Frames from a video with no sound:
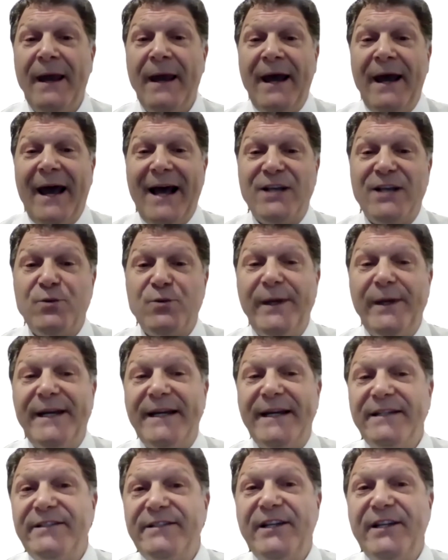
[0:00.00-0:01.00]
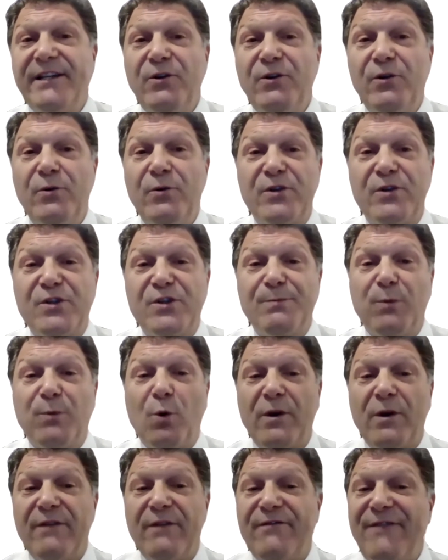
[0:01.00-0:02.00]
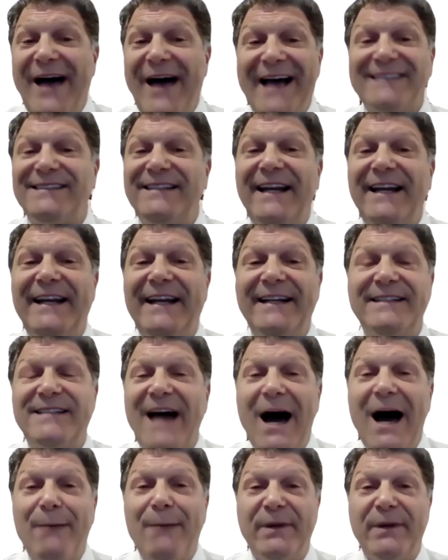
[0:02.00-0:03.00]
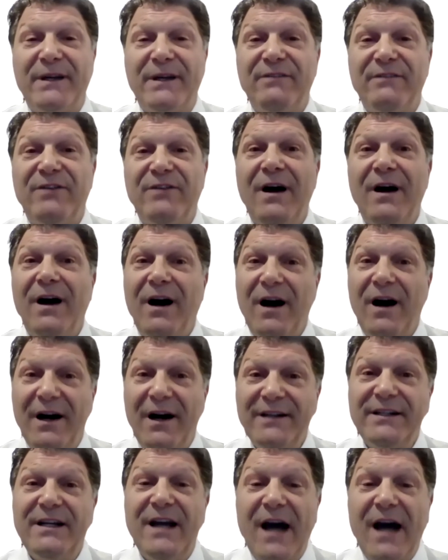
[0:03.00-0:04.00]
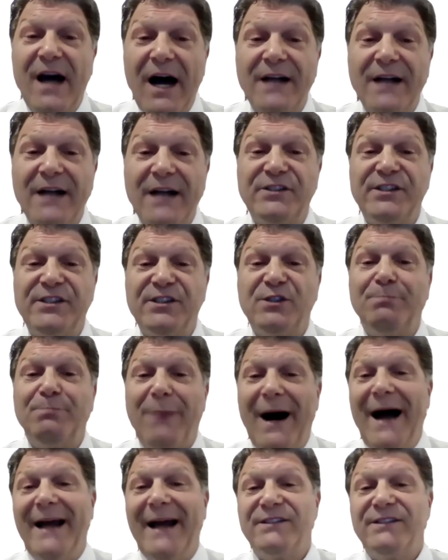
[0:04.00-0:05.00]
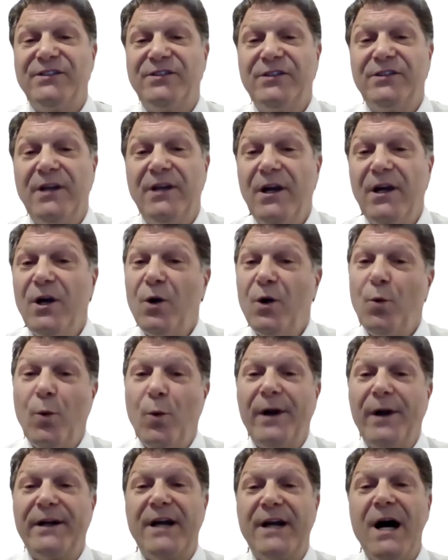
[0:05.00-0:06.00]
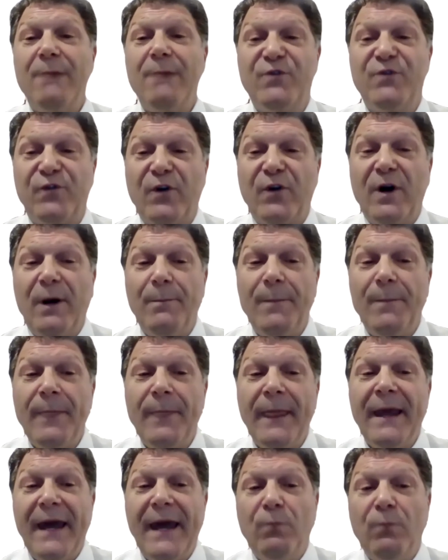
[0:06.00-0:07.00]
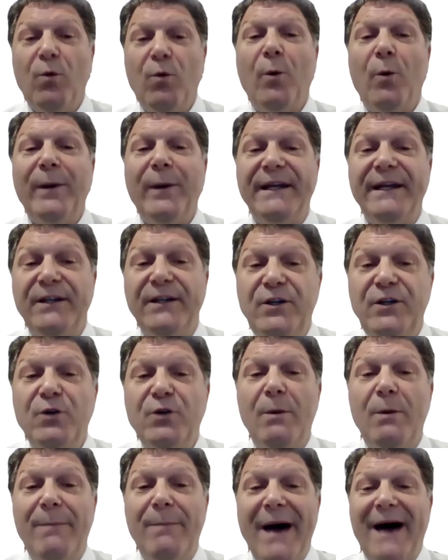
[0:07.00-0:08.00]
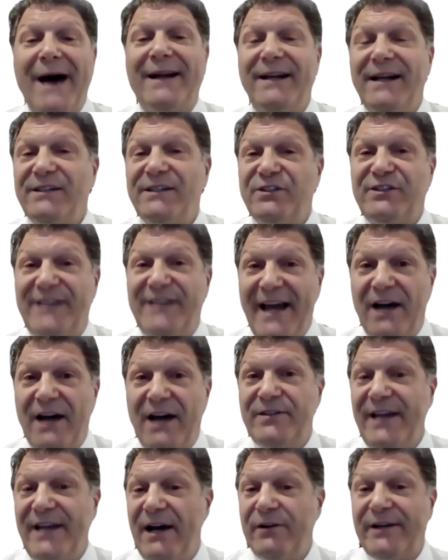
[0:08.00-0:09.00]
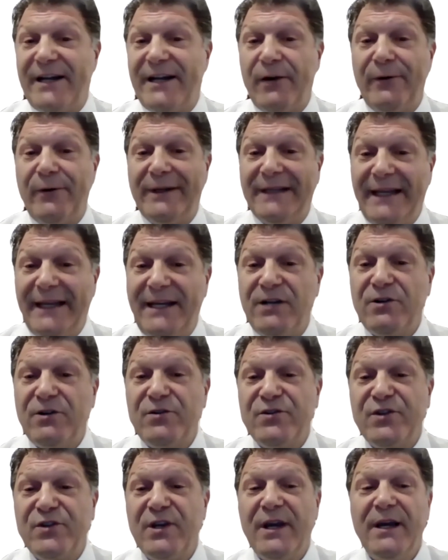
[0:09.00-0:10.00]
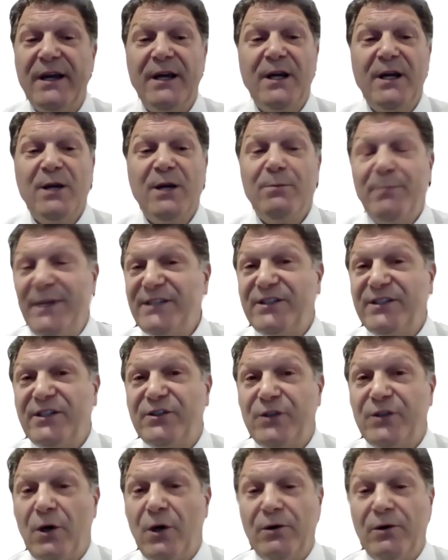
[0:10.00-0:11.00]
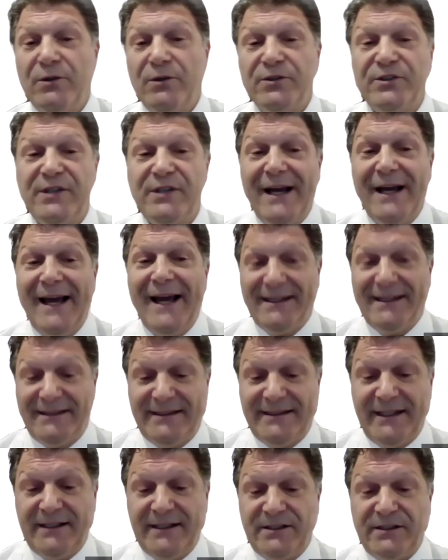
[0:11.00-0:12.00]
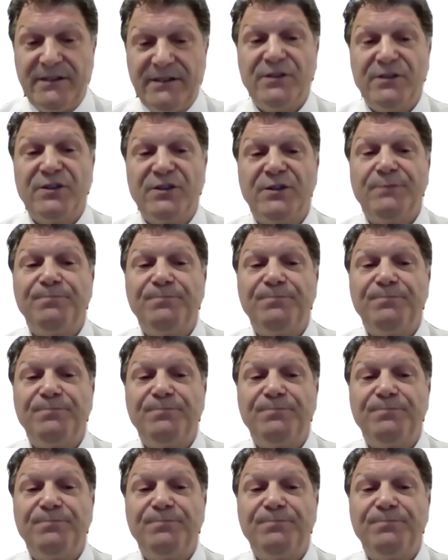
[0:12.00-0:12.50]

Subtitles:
as we continue to explore the fascinating topic of unconscious bias, where it comes from, and what we can do about it as downtown Cary leaders, business owners, and citizens.